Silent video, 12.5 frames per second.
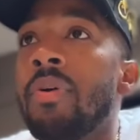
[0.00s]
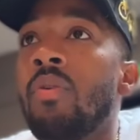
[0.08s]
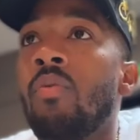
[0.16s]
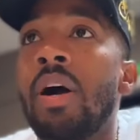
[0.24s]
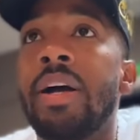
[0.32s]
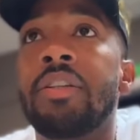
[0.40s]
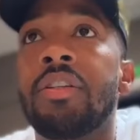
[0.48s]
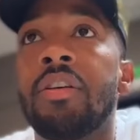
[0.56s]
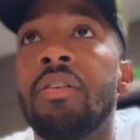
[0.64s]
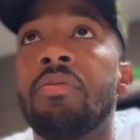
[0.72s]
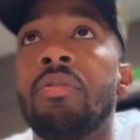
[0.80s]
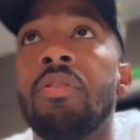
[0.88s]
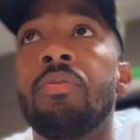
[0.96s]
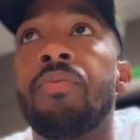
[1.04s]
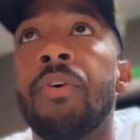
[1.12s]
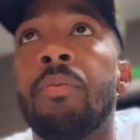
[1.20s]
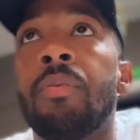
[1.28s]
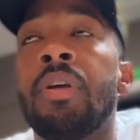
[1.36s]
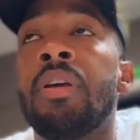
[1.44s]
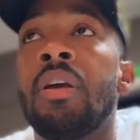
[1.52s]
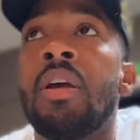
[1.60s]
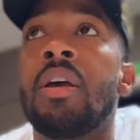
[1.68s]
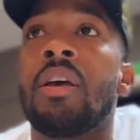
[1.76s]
I've been watching you. You feel me?